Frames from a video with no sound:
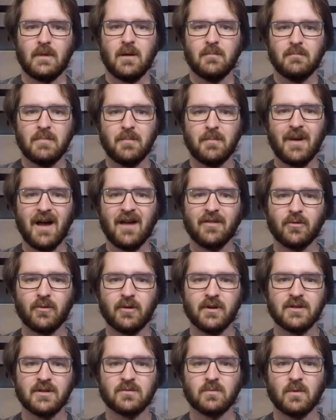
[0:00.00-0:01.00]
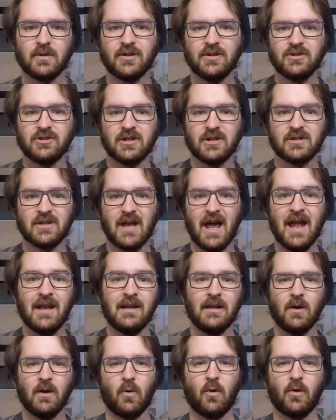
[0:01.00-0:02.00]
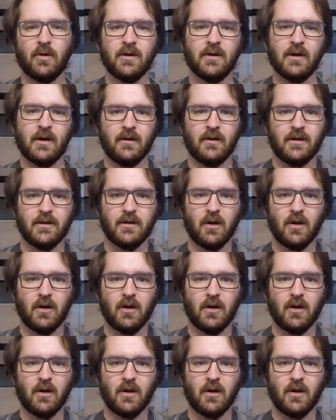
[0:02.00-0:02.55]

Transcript: But Bathornis wasn't just any ordinary